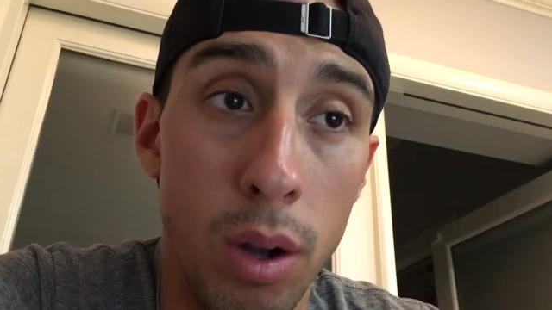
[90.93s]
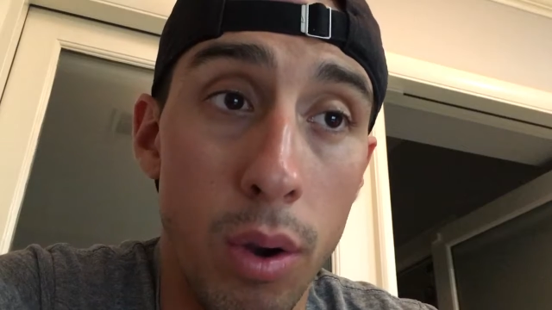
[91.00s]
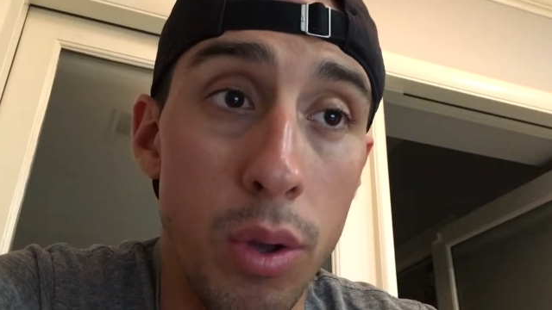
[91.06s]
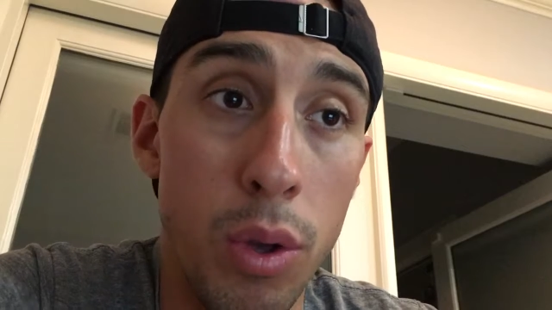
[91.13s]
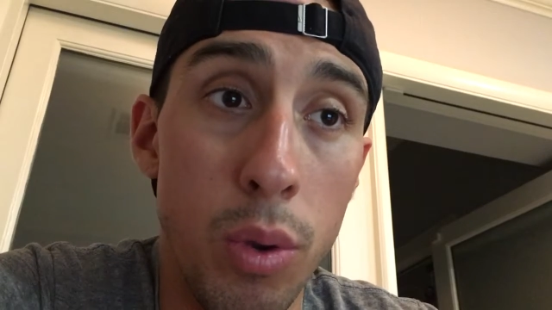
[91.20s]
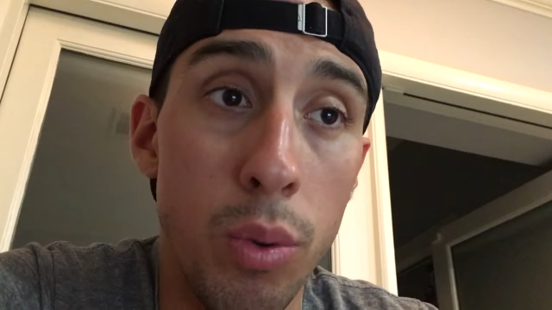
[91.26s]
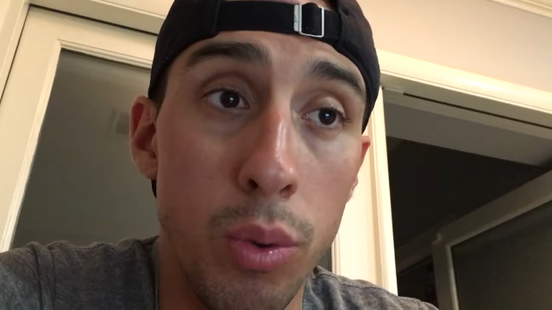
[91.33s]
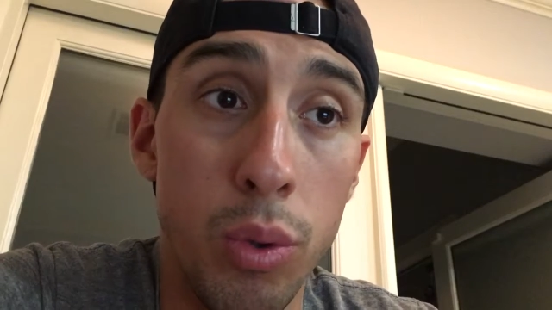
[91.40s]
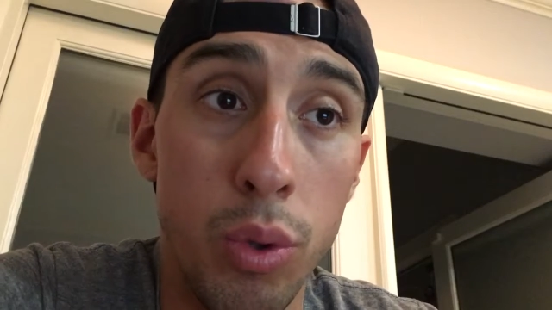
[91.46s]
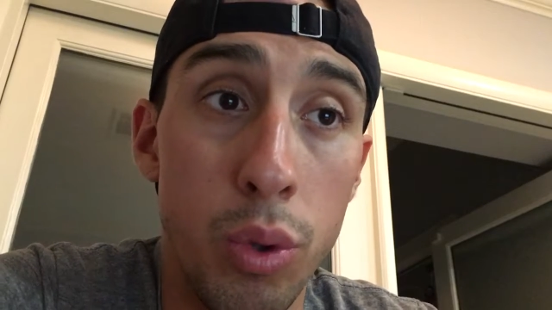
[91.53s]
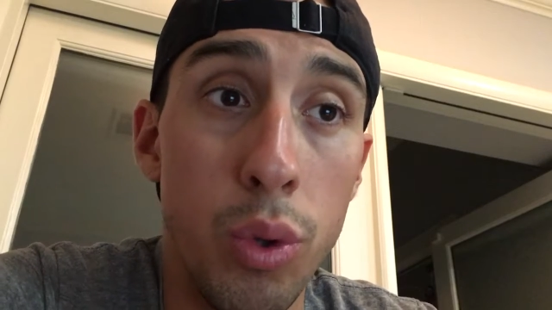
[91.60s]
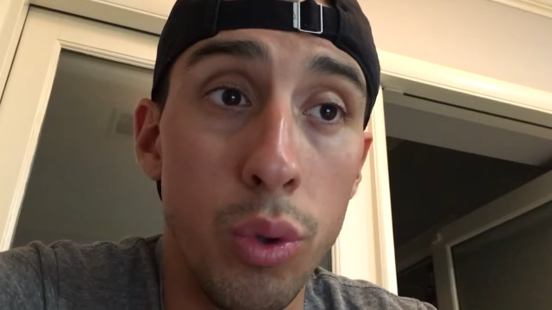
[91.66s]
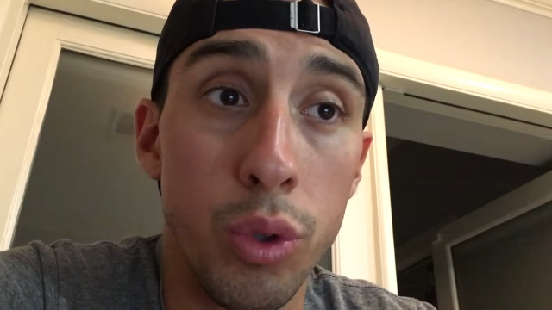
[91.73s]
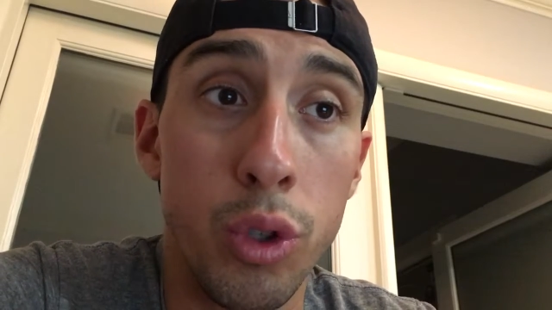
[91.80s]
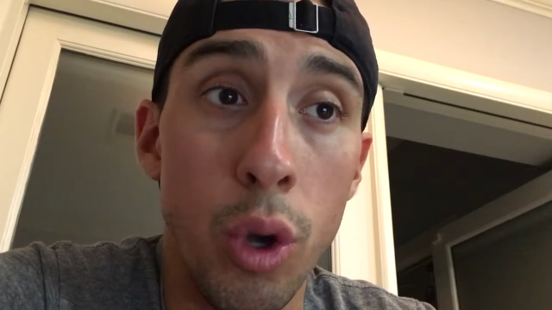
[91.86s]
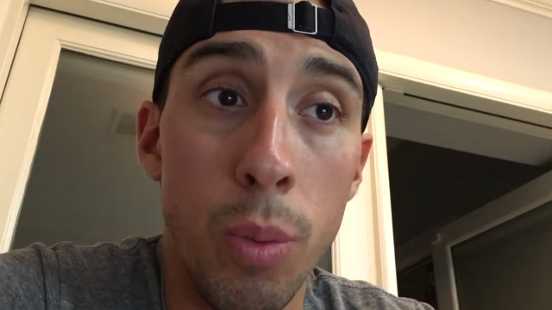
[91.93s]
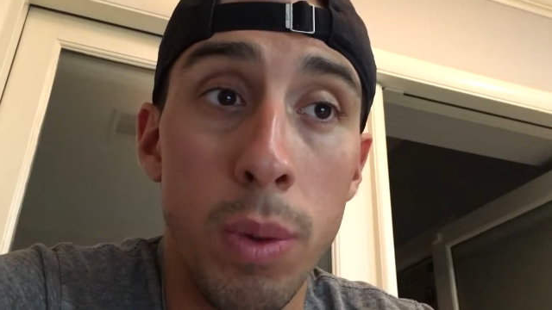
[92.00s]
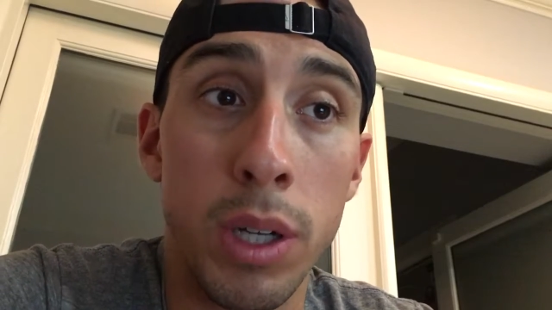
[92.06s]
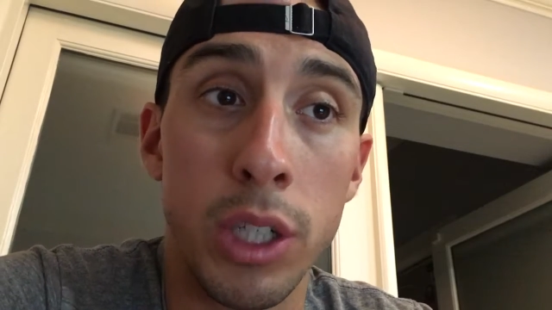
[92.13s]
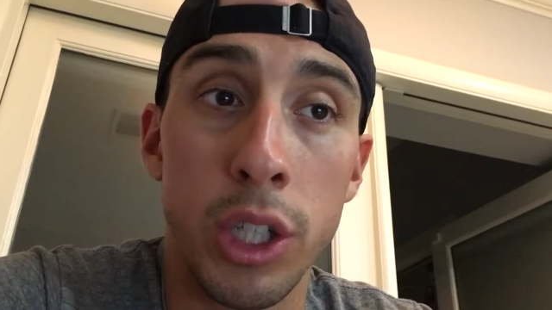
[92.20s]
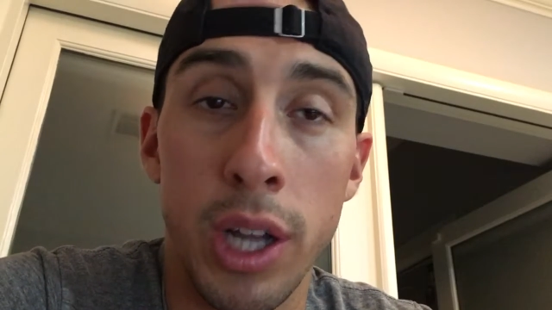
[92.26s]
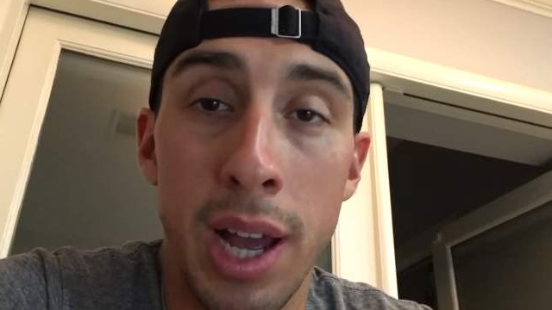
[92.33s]
oh, you do so
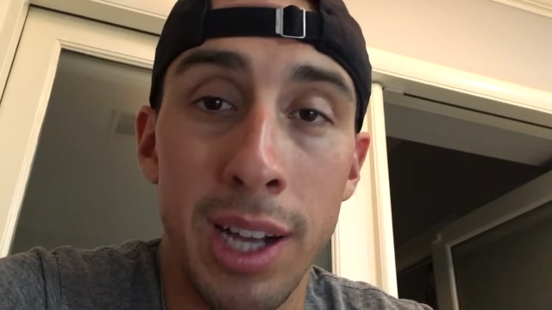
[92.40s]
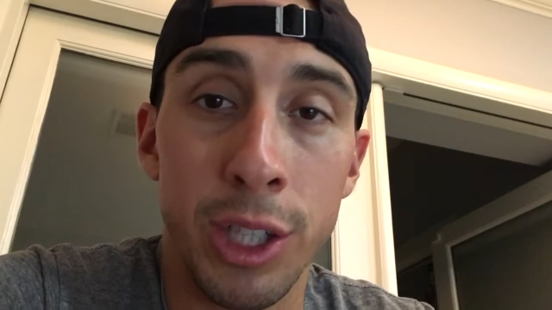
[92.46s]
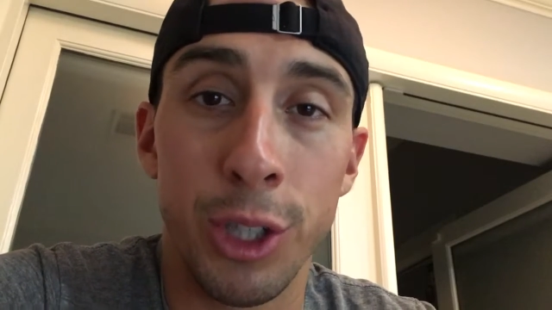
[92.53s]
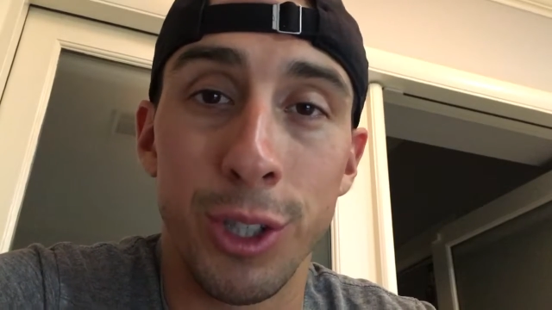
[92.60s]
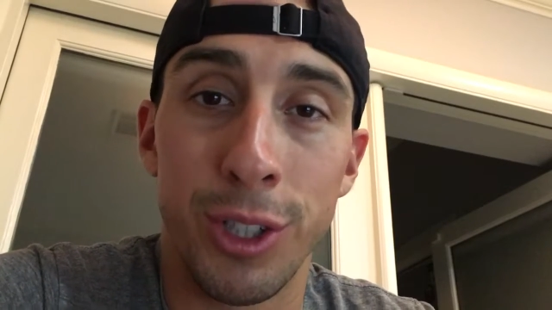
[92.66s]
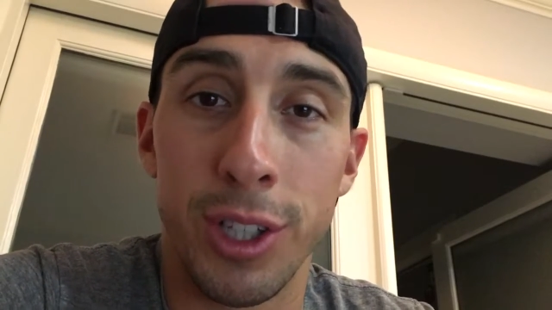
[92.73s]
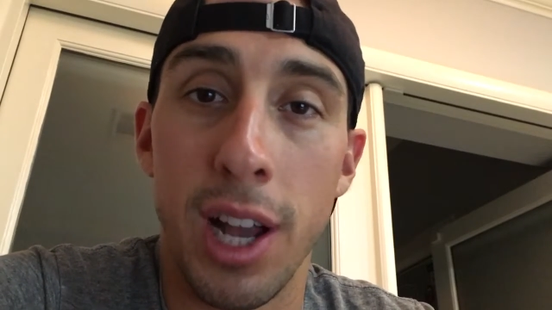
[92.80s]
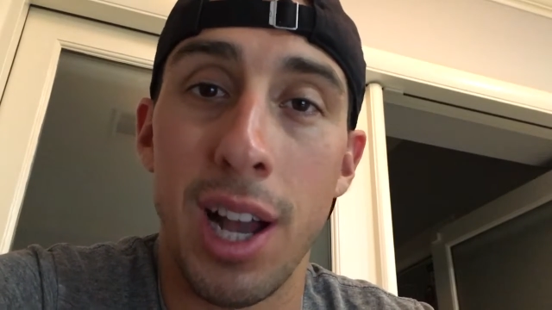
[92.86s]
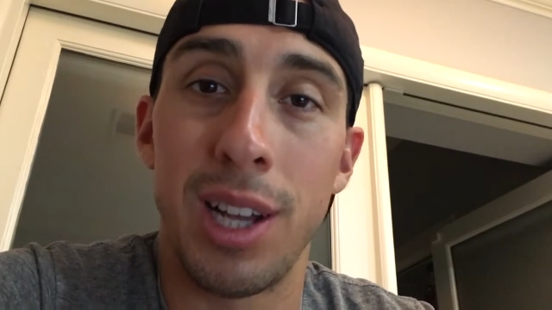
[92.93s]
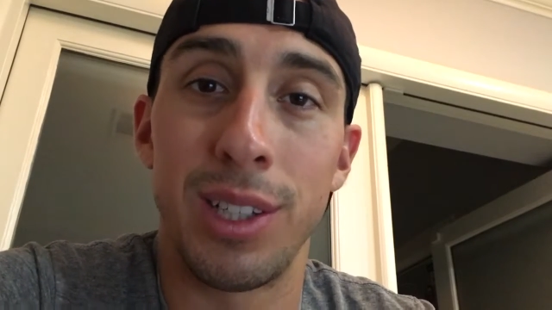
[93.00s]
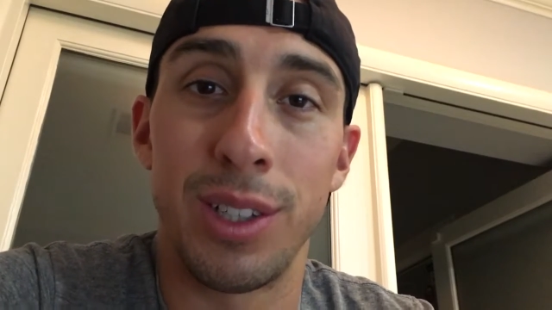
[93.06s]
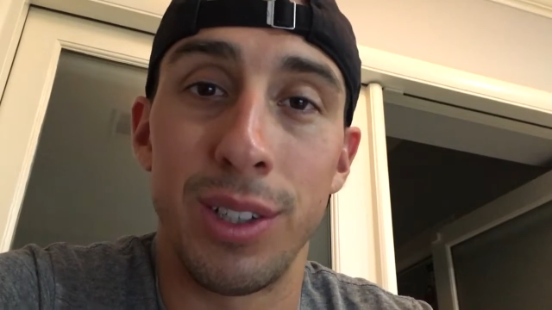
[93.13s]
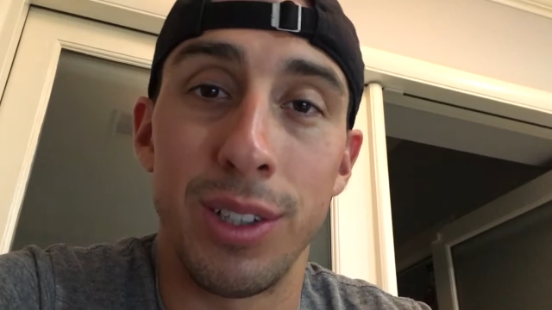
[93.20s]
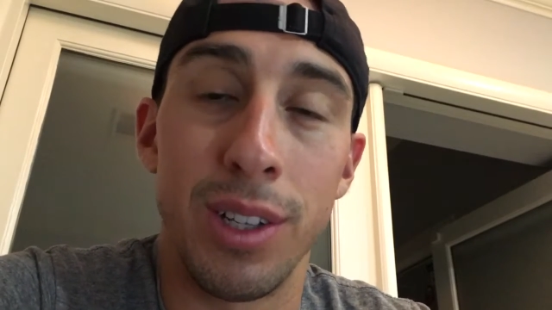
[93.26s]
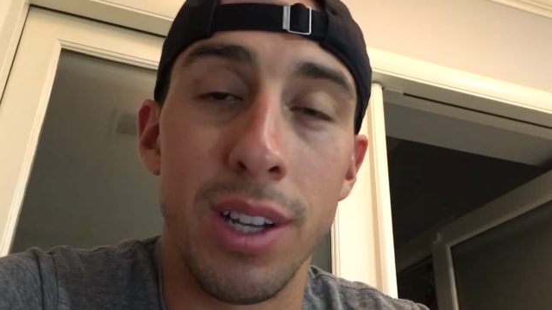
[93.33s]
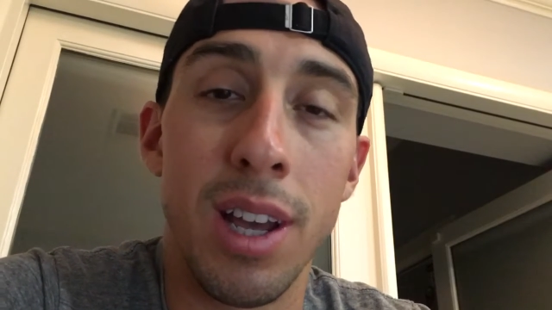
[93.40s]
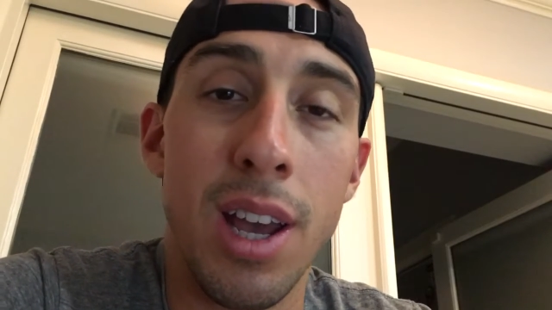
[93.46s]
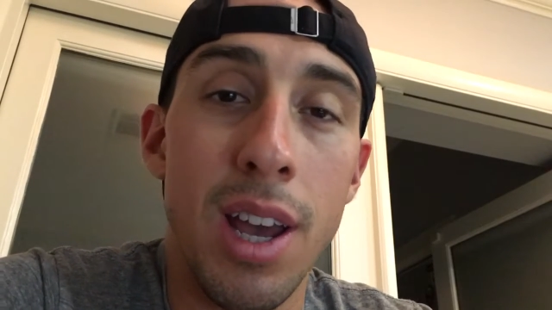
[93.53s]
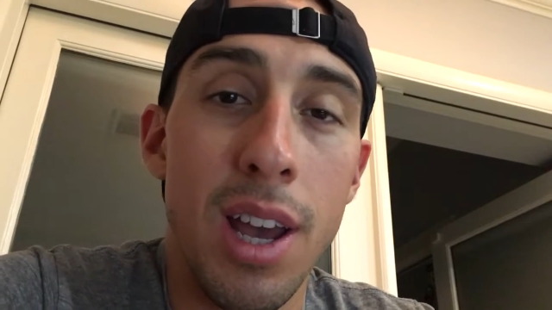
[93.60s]
much exercises and